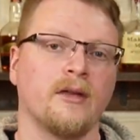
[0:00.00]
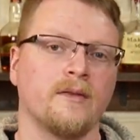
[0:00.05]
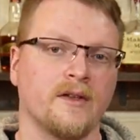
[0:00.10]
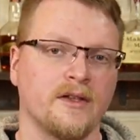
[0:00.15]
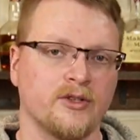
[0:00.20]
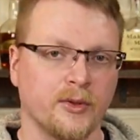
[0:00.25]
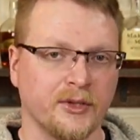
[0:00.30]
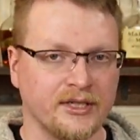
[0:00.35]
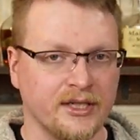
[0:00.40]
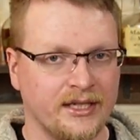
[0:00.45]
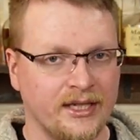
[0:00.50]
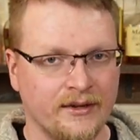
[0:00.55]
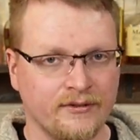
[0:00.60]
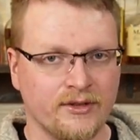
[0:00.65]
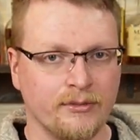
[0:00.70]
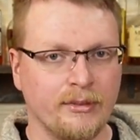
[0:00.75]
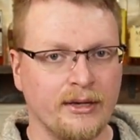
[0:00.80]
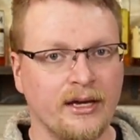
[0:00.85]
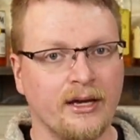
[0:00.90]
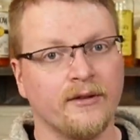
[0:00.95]
this was a gift
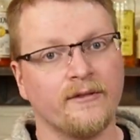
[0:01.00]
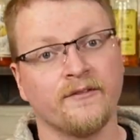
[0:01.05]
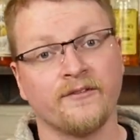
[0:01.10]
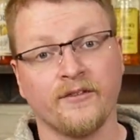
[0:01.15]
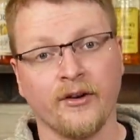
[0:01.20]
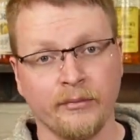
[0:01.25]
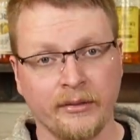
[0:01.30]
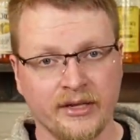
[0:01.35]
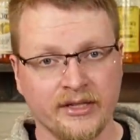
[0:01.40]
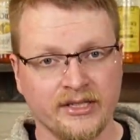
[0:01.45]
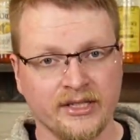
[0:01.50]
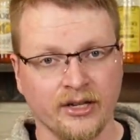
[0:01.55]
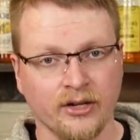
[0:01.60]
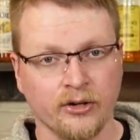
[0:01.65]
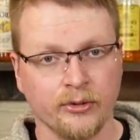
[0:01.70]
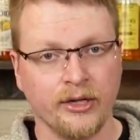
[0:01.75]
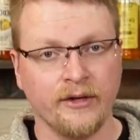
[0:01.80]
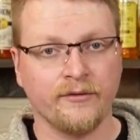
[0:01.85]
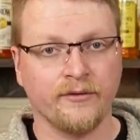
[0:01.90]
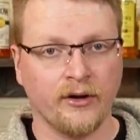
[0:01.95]
to me from the
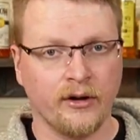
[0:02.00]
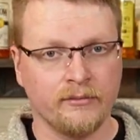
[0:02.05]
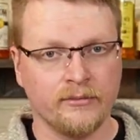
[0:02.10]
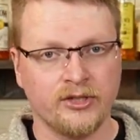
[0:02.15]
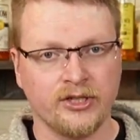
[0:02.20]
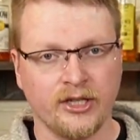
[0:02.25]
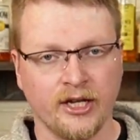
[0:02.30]
distillery, from